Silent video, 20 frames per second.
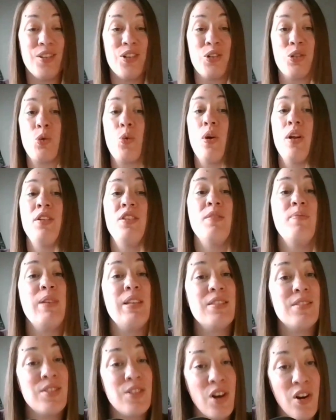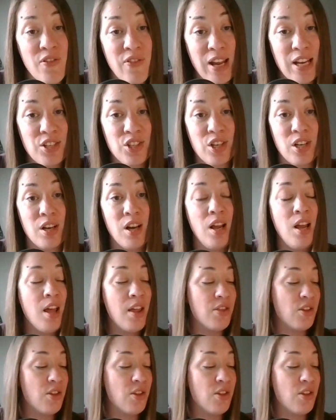There's going to be starvation.